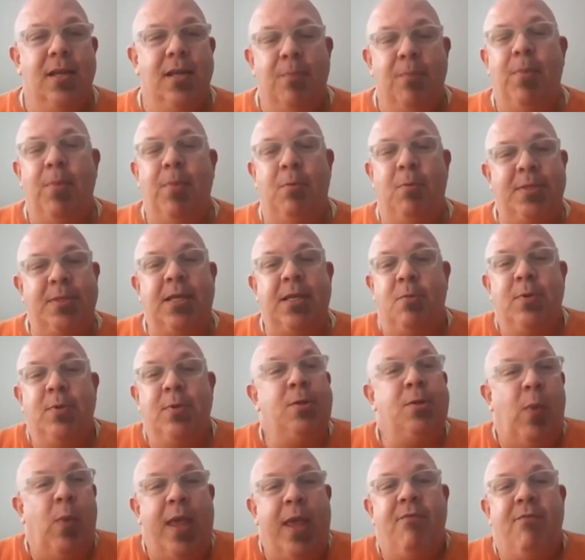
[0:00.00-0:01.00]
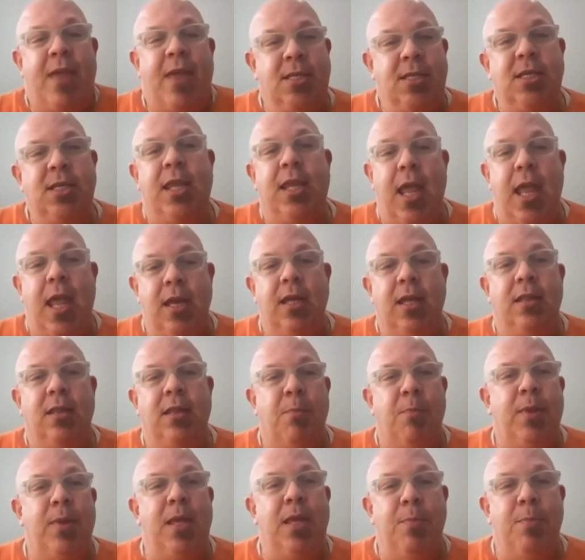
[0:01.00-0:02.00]
But it was a way of educating
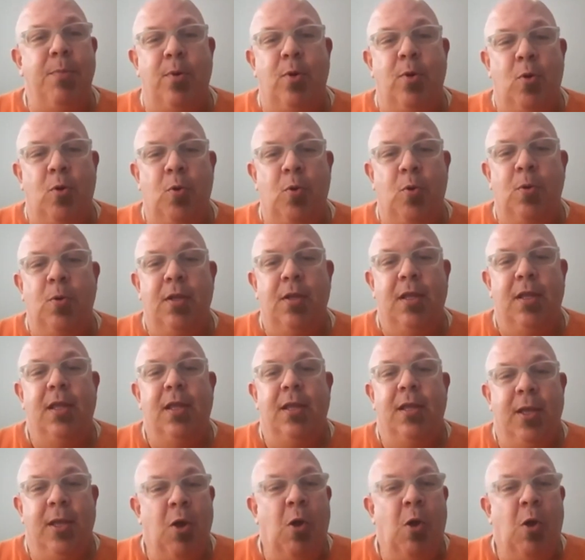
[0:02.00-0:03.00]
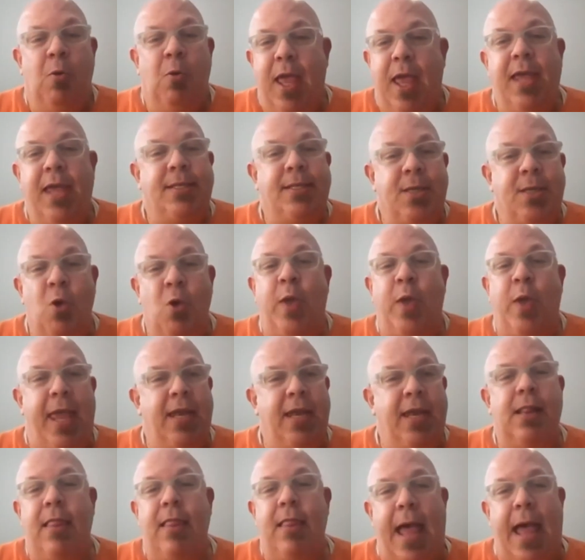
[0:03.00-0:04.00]
the people, you know, okay, it's okay
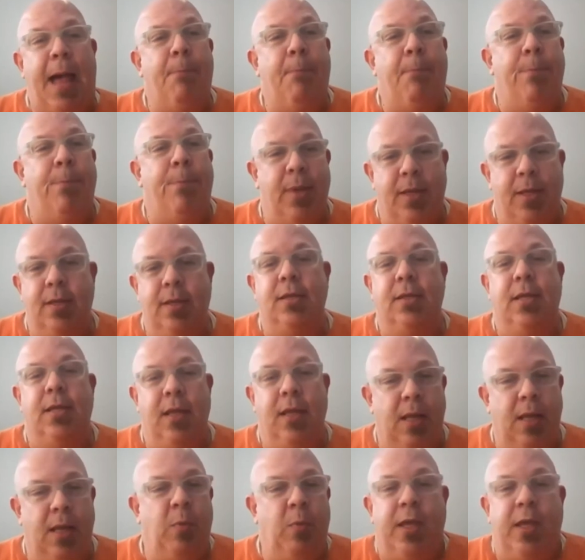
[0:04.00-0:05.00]
to clap, and we